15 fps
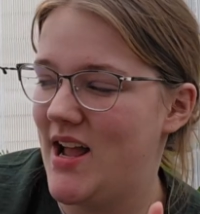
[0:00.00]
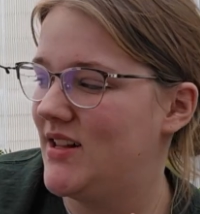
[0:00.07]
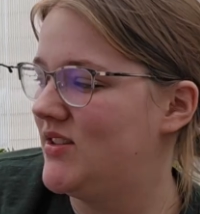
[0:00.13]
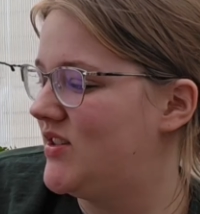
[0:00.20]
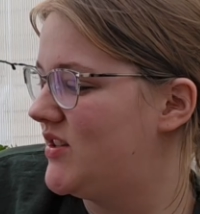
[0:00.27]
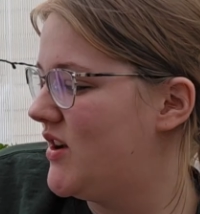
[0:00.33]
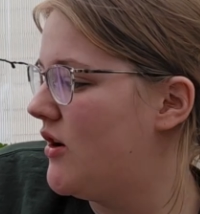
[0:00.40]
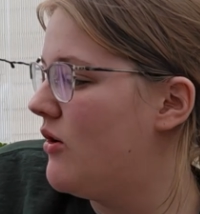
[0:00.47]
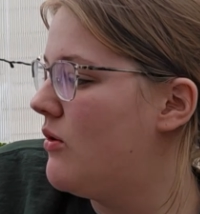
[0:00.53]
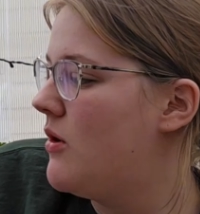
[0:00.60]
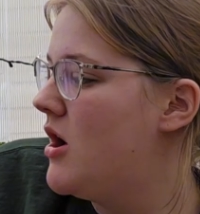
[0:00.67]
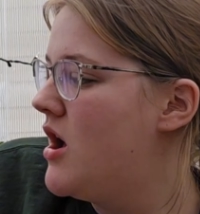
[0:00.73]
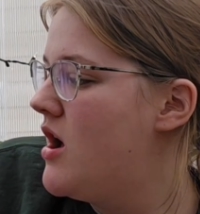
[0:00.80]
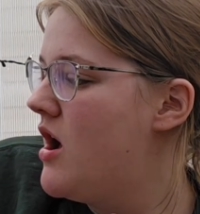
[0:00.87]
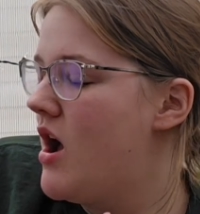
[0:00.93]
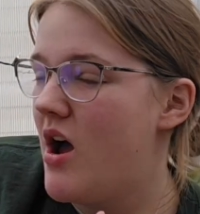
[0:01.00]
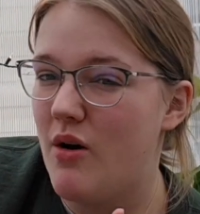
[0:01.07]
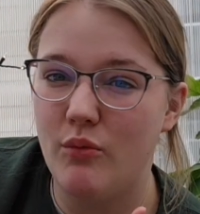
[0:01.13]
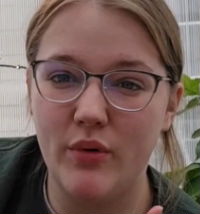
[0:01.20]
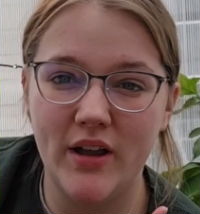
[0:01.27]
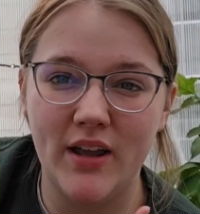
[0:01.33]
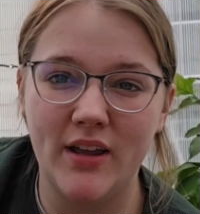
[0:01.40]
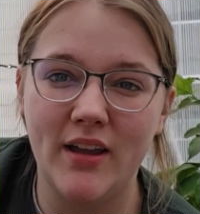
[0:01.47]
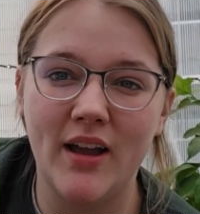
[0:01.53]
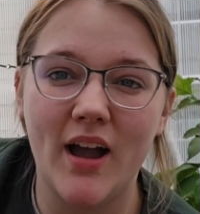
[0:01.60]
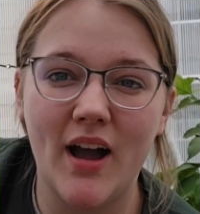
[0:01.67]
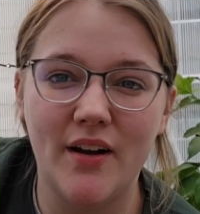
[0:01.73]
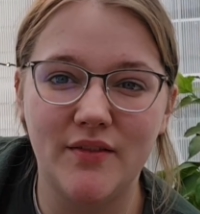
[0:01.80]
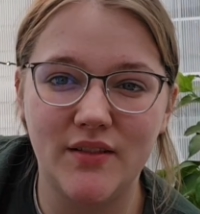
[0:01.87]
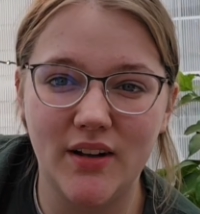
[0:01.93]
And so we
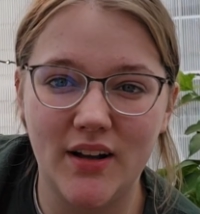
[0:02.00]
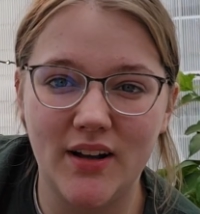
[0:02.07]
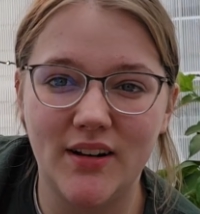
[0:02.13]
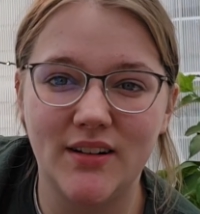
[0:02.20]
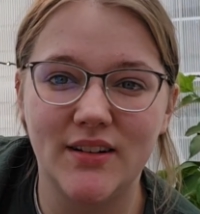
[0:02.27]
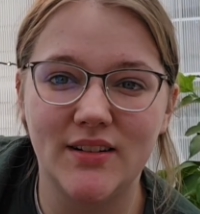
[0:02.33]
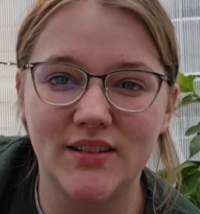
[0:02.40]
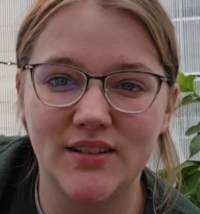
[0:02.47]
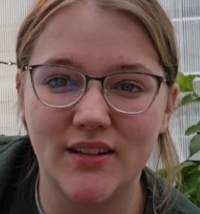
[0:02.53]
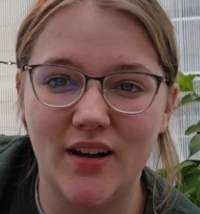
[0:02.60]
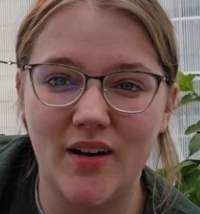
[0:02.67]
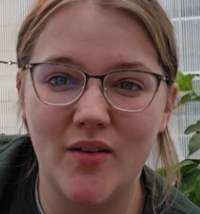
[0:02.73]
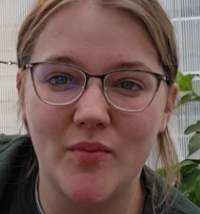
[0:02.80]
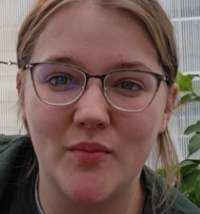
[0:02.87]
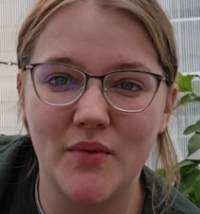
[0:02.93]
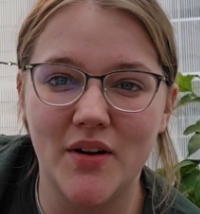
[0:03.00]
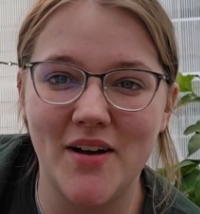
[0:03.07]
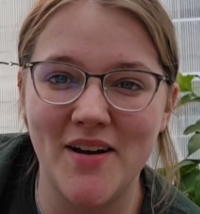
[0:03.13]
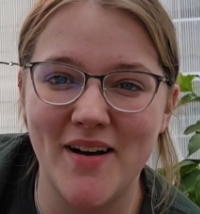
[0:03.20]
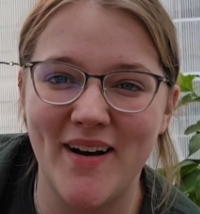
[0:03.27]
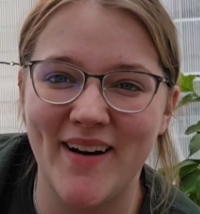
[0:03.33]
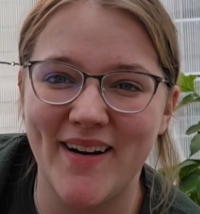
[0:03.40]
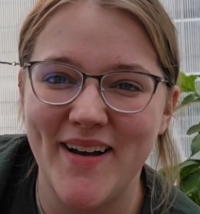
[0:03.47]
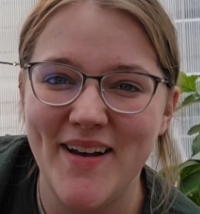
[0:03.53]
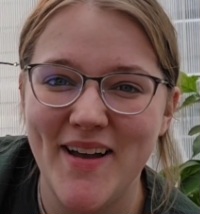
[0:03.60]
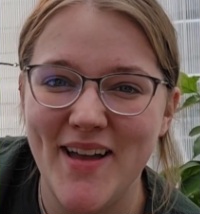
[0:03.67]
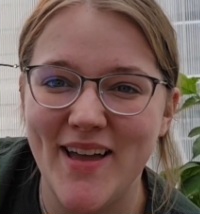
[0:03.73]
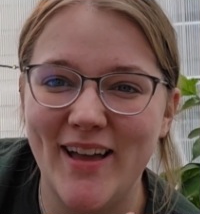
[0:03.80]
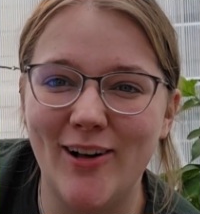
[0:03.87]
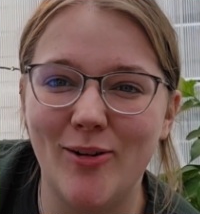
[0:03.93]
have done some
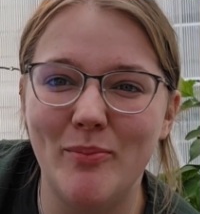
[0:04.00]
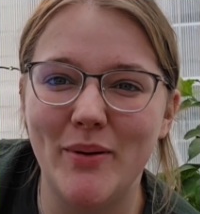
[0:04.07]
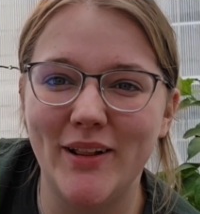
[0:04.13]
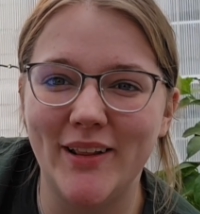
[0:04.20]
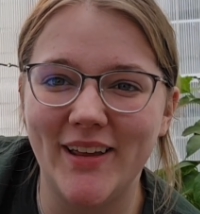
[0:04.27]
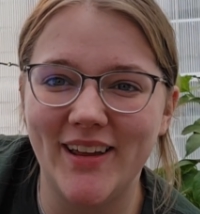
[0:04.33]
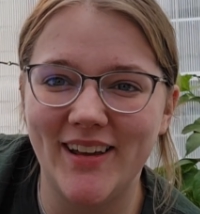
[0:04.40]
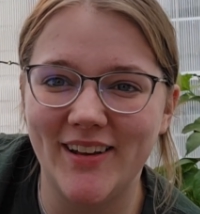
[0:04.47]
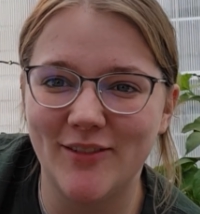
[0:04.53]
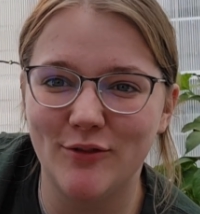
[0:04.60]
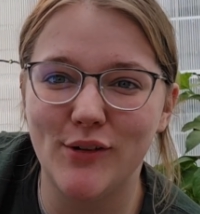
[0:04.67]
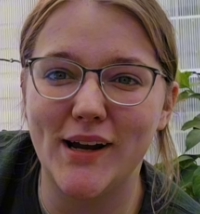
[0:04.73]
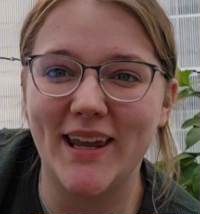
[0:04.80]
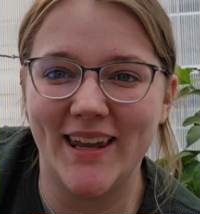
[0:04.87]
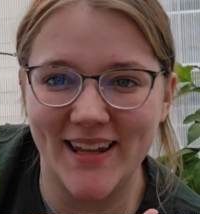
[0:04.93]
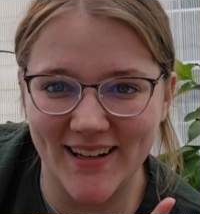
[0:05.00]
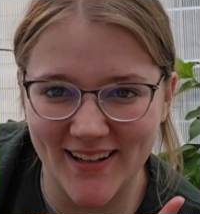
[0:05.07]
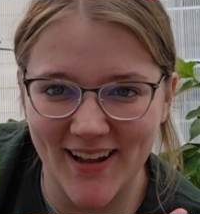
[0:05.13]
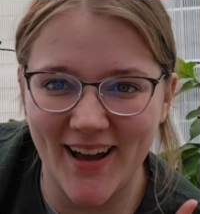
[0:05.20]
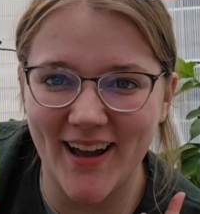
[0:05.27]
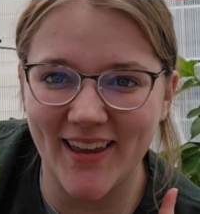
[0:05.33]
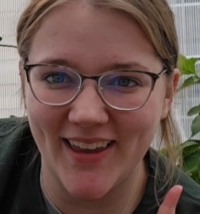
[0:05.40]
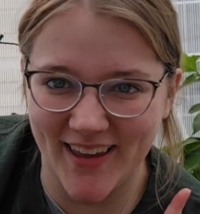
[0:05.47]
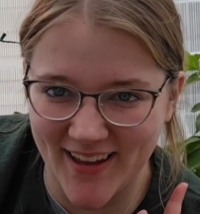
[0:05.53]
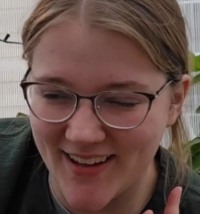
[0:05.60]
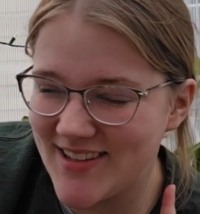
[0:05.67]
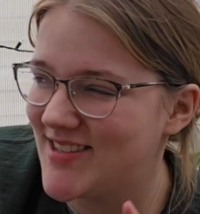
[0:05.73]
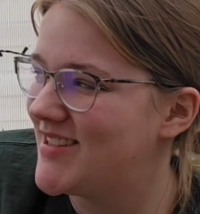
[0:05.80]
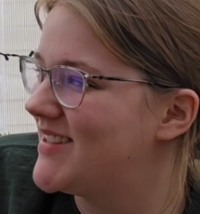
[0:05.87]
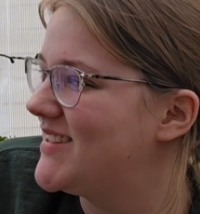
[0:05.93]
hillbilly rigging, I
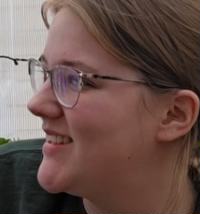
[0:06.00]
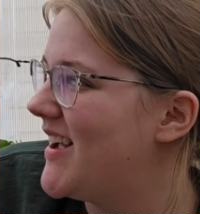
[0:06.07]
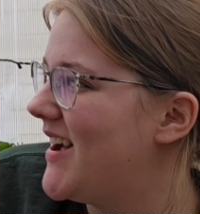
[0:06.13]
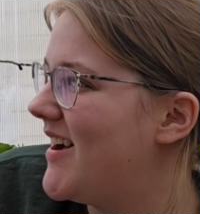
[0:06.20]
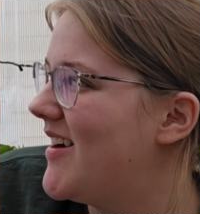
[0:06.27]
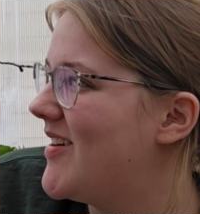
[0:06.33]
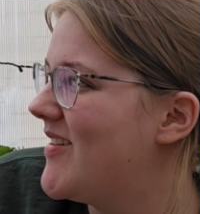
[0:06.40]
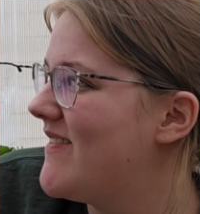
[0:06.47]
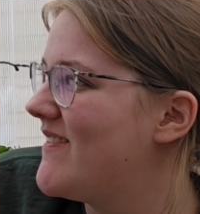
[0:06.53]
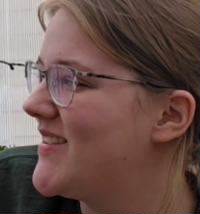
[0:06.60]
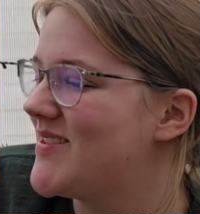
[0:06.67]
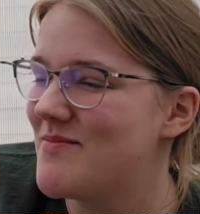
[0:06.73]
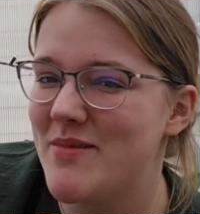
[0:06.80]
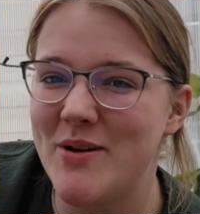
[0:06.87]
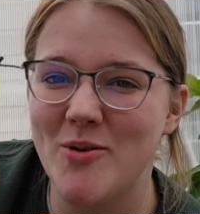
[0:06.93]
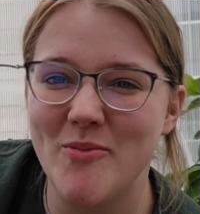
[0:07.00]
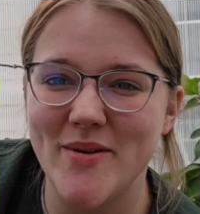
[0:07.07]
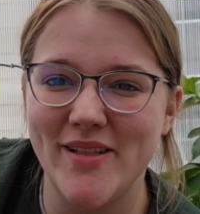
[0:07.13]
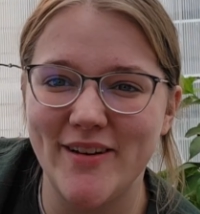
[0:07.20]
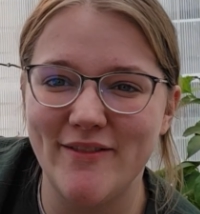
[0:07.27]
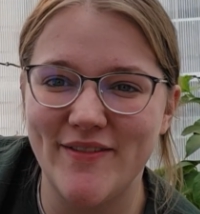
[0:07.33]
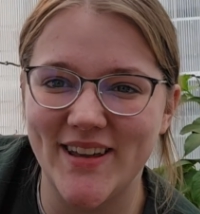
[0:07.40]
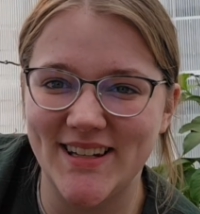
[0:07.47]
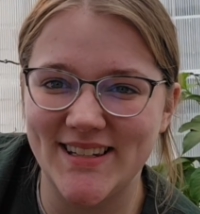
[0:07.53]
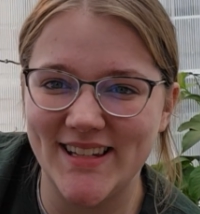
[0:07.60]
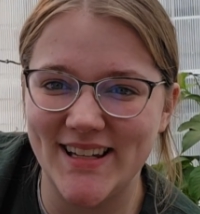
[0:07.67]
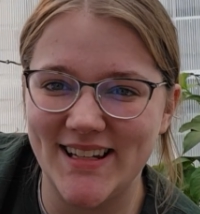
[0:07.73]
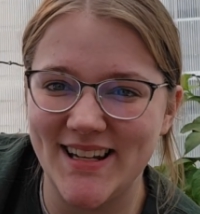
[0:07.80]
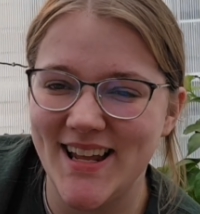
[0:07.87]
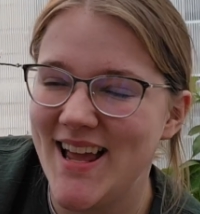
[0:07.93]
guess, some hillbilly
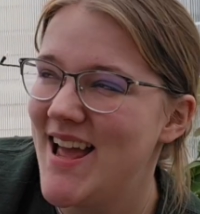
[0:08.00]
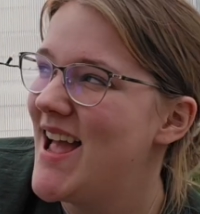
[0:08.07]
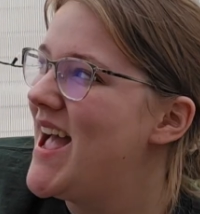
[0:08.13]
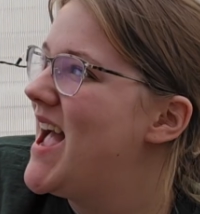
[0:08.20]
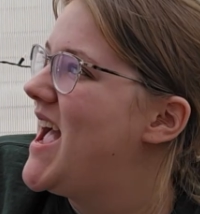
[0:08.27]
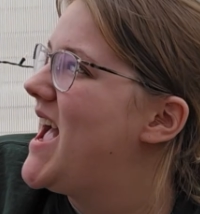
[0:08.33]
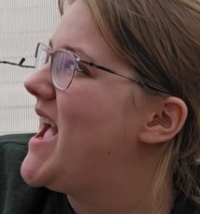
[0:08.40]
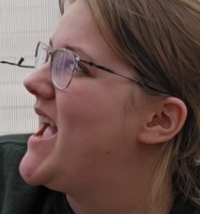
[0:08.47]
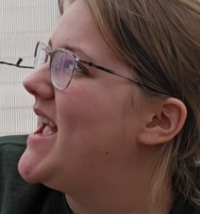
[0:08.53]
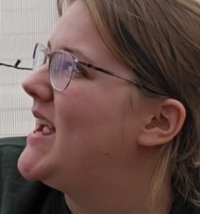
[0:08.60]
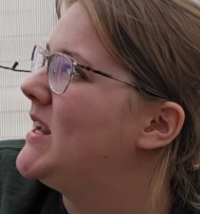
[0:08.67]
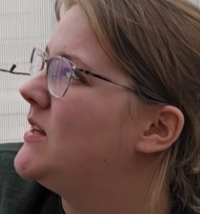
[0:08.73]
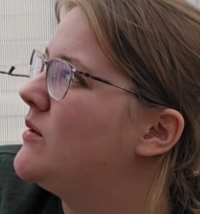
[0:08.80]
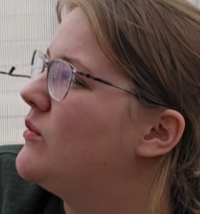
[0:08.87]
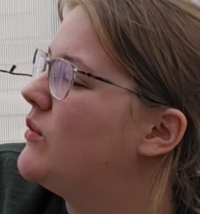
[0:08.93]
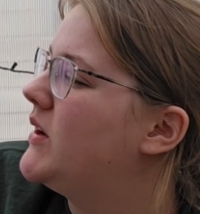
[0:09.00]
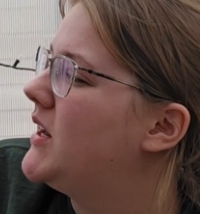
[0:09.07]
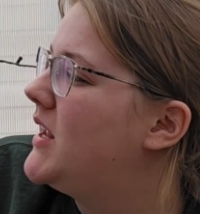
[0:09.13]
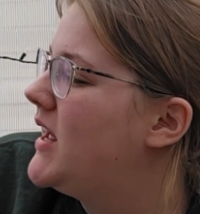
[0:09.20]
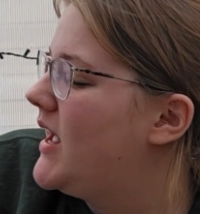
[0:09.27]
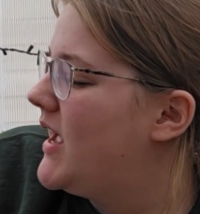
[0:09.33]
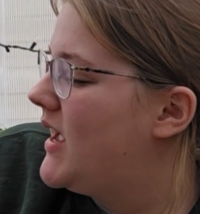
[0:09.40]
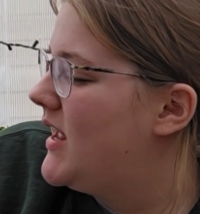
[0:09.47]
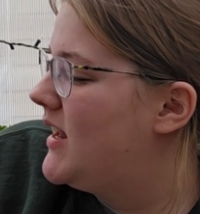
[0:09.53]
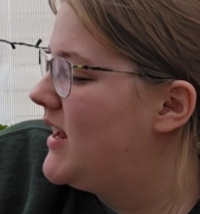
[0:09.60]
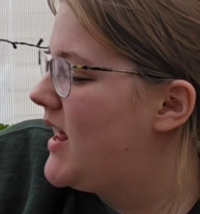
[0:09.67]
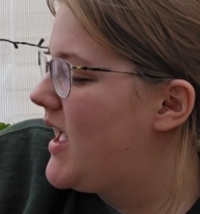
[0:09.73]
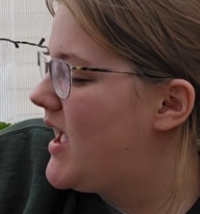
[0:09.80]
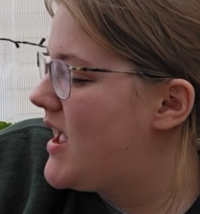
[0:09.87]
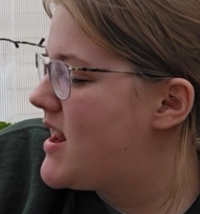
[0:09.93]
fixing, and went
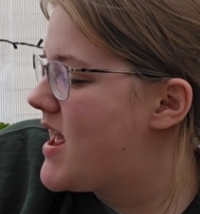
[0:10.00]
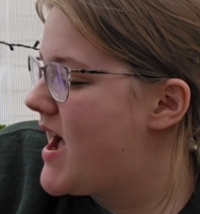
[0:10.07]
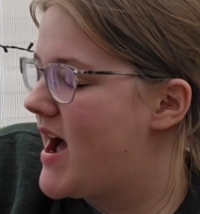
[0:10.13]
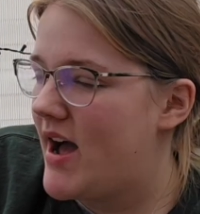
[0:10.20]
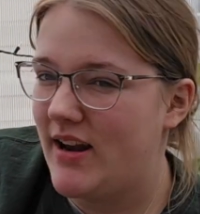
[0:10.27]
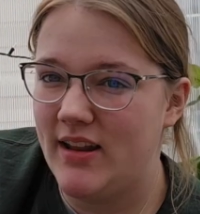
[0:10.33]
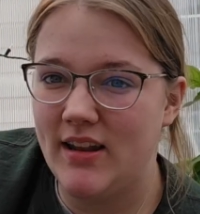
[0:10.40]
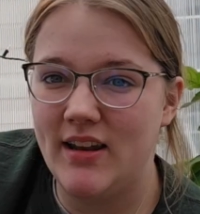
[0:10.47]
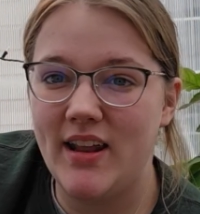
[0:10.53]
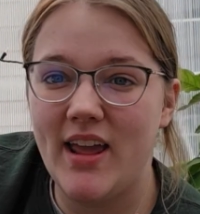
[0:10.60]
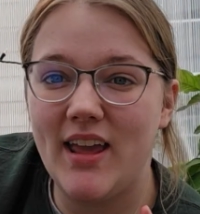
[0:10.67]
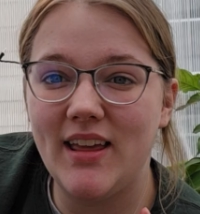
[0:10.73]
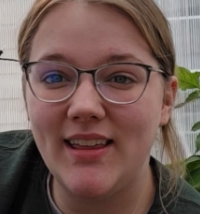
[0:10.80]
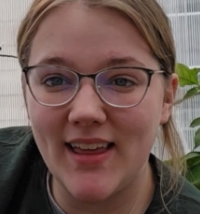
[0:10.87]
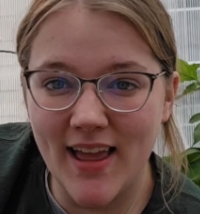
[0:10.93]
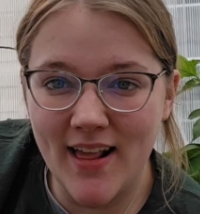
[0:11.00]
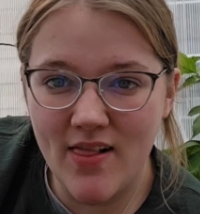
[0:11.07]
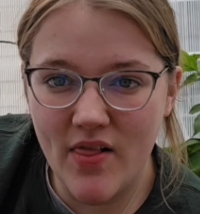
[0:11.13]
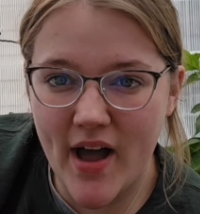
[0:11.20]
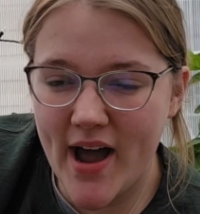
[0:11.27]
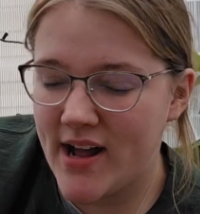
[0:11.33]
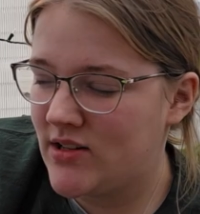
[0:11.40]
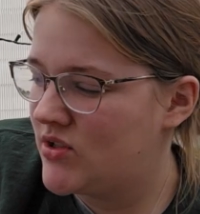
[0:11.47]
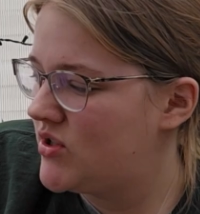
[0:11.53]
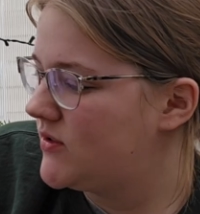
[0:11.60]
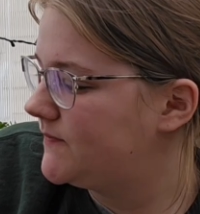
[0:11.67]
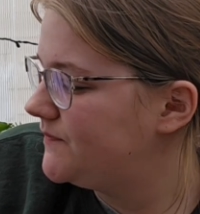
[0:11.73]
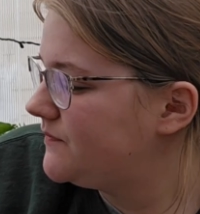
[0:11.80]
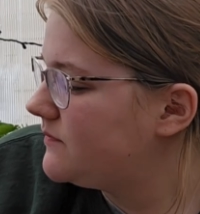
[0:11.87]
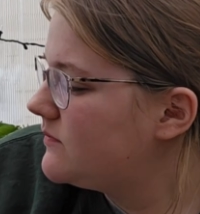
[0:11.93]
ahead and added a gate
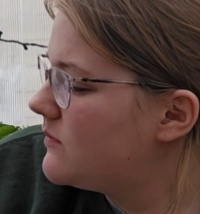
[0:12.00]
latch